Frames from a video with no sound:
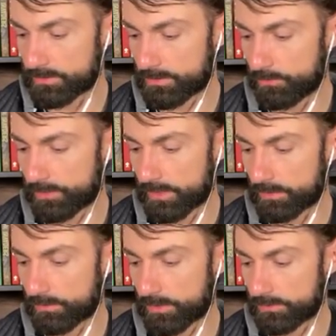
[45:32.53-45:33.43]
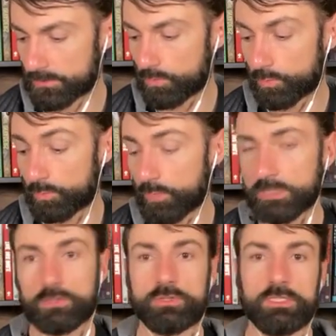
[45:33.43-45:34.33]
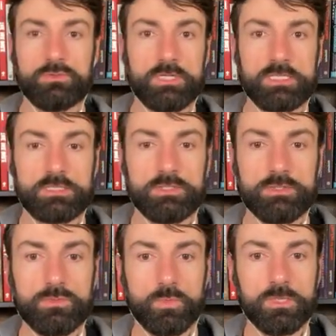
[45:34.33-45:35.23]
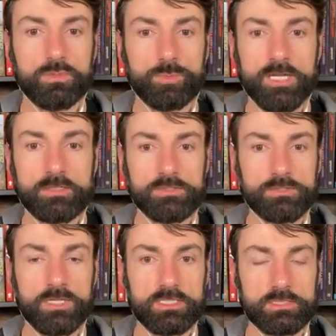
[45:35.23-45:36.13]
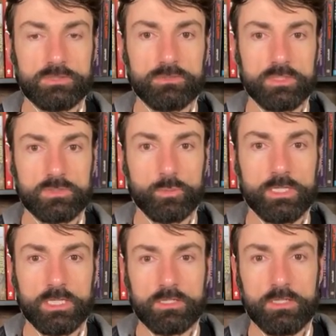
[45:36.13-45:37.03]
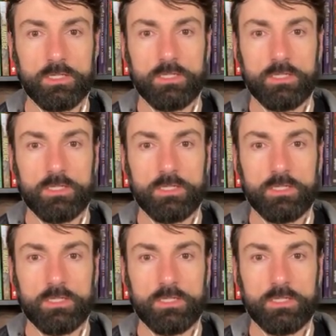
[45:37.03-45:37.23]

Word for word: Let's see what we got going on. So one little thing you guys can do, one little practice you guys can do this weekend